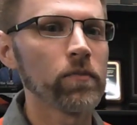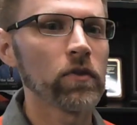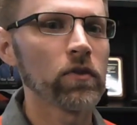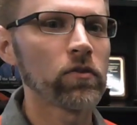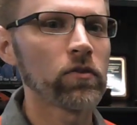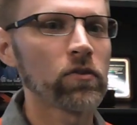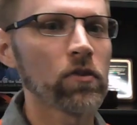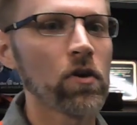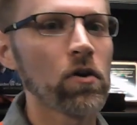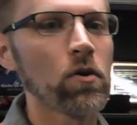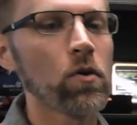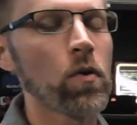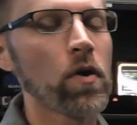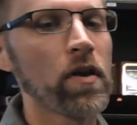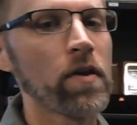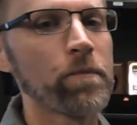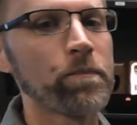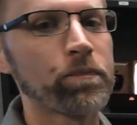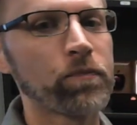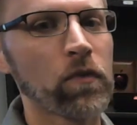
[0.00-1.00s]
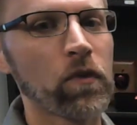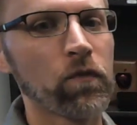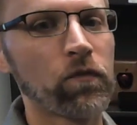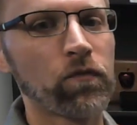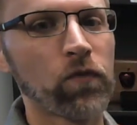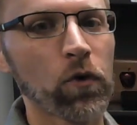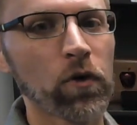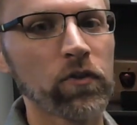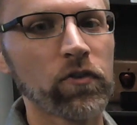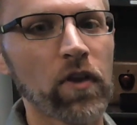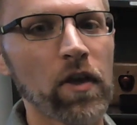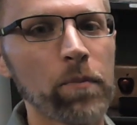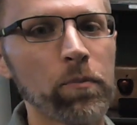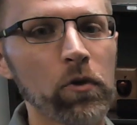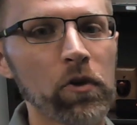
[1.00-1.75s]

So for example,